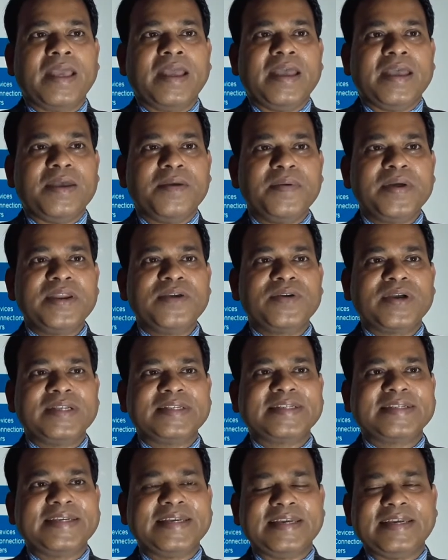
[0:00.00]
Even you can
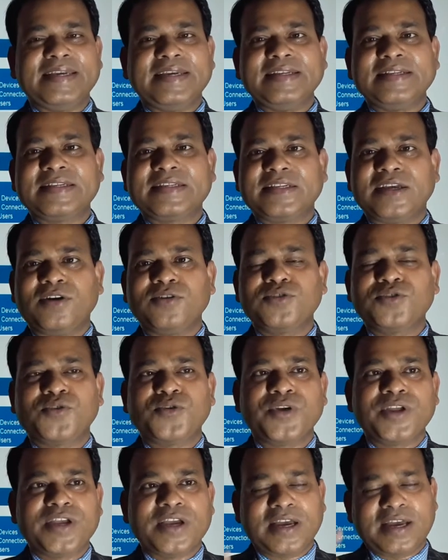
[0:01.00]
see in South
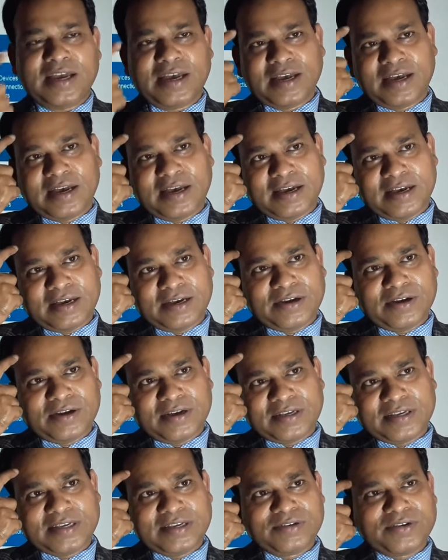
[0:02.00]

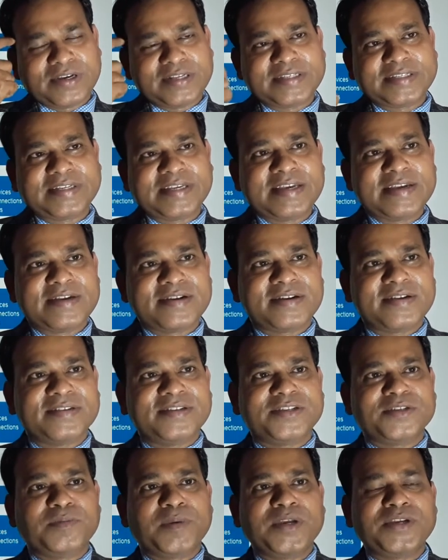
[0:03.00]
Korea, you can see here in
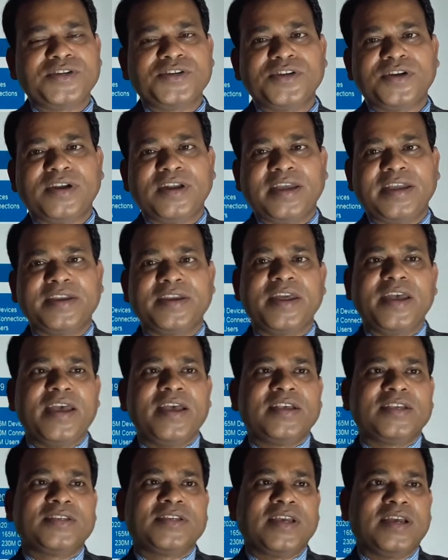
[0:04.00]
this picture, like
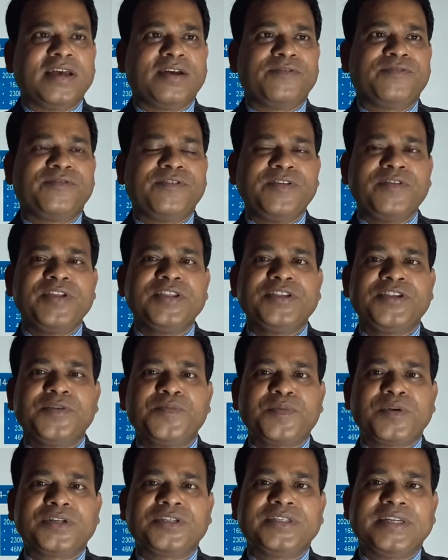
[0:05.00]

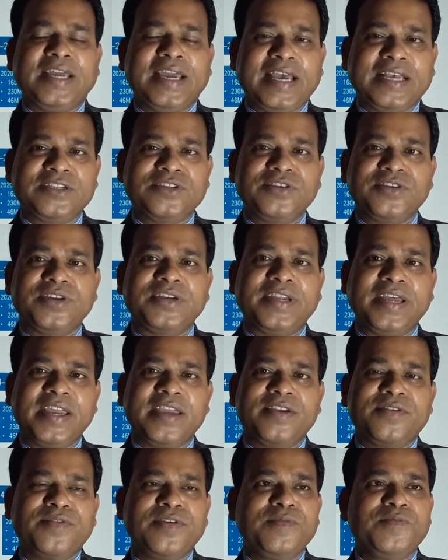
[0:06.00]
53% as on
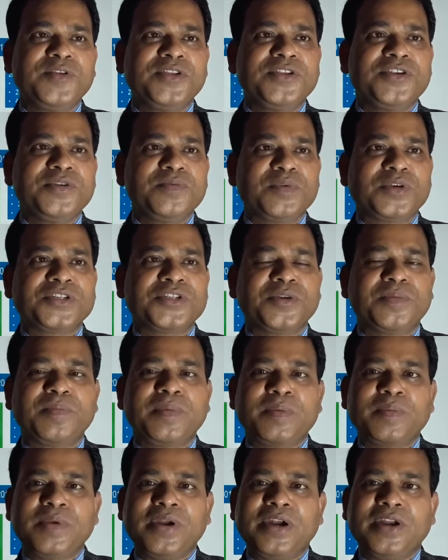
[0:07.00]
date, 53%
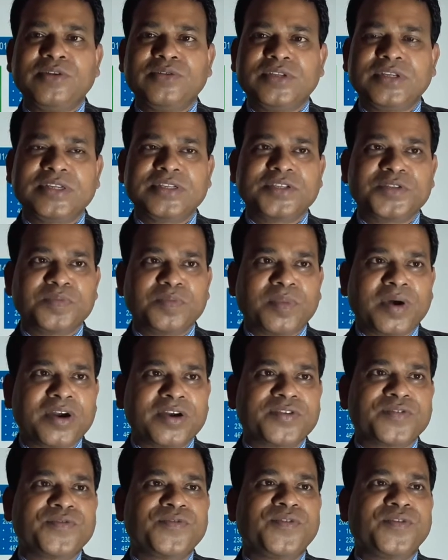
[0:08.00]
people are using
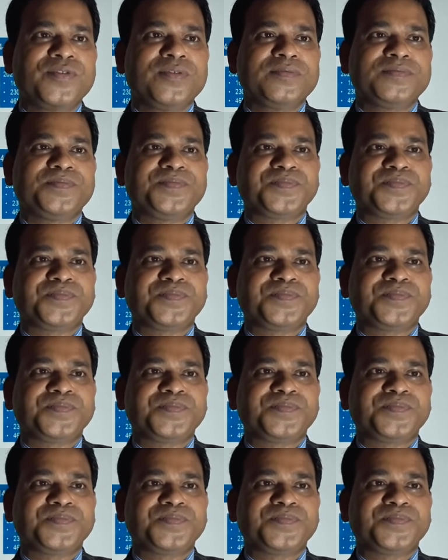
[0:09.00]
smartphone,